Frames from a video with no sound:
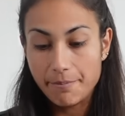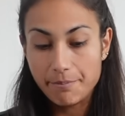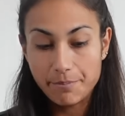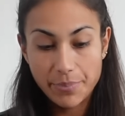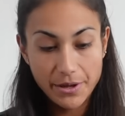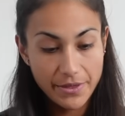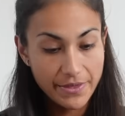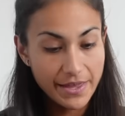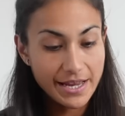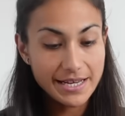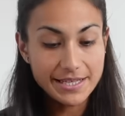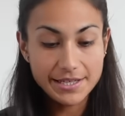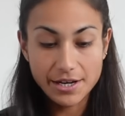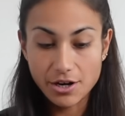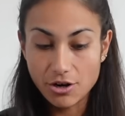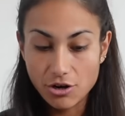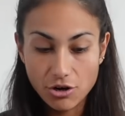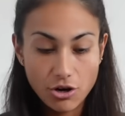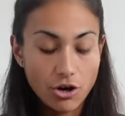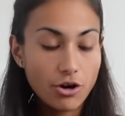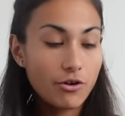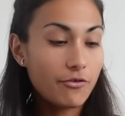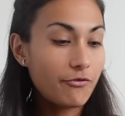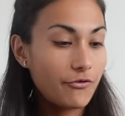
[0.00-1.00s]
but there's a
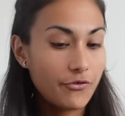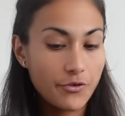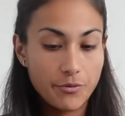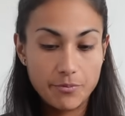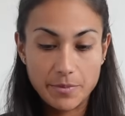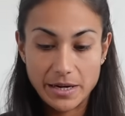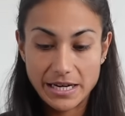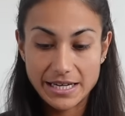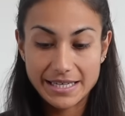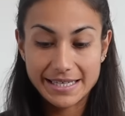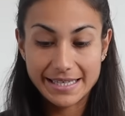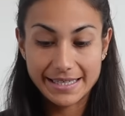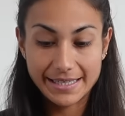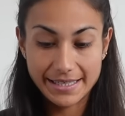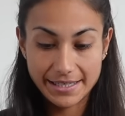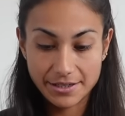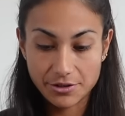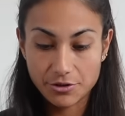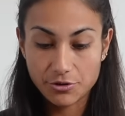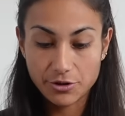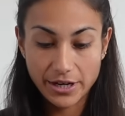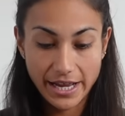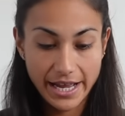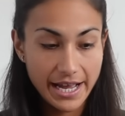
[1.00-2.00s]
lot for me to
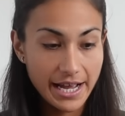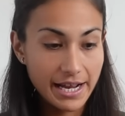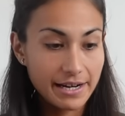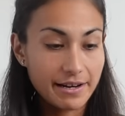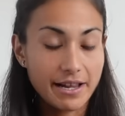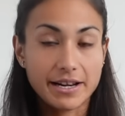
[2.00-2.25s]
still get.